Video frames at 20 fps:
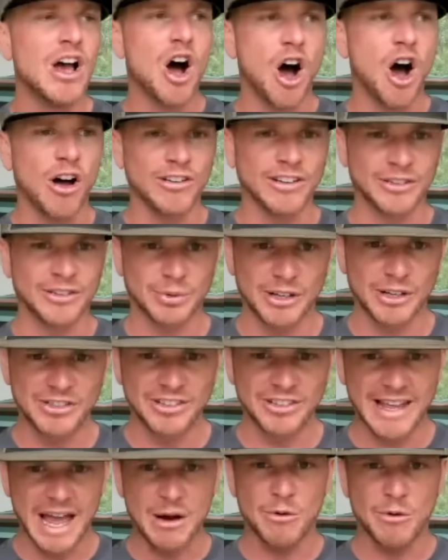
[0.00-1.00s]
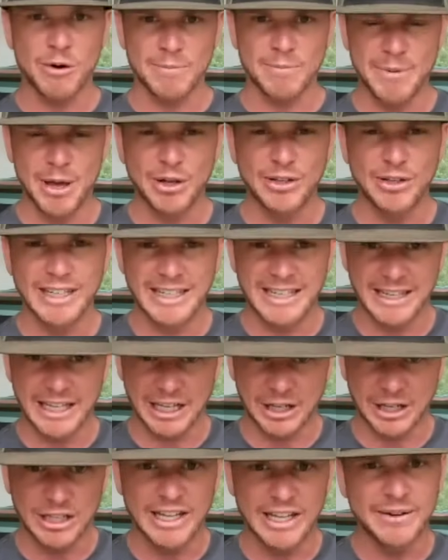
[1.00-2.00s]
all in this region that were building in
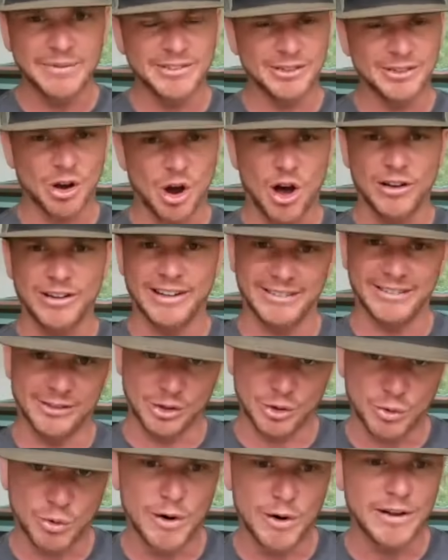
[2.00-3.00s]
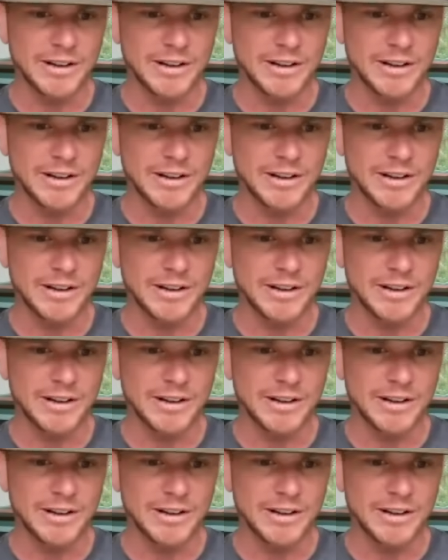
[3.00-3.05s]
the cliffs. So all these